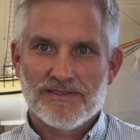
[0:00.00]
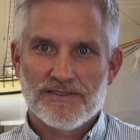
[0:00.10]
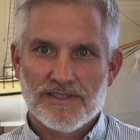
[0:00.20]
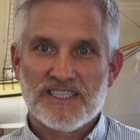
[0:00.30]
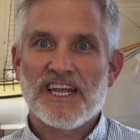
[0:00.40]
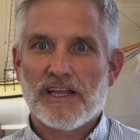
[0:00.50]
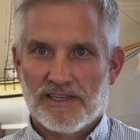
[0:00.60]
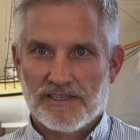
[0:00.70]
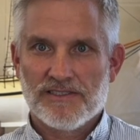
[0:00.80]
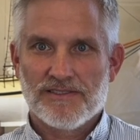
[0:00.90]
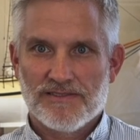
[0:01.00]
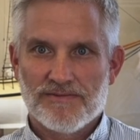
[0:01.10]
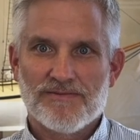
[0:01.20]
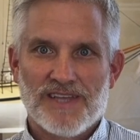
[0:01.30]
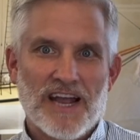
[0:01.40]
Sailing,
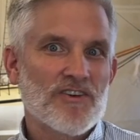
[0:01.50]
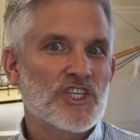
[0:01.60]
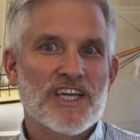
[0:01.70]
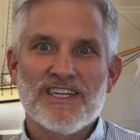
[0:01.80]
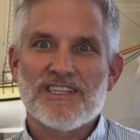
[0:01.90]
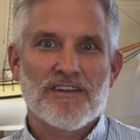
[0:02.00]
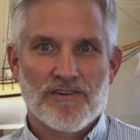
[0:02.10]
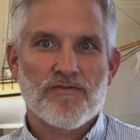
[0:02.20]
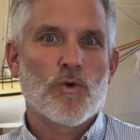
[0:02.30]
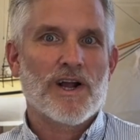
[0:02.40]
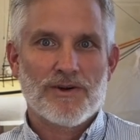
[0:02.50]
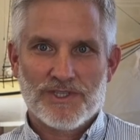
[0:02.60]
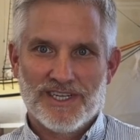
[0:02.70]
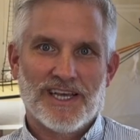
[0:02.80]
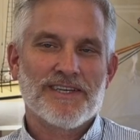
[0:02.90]
the average kid is on for four hours
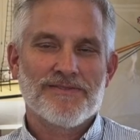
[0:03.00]
a day.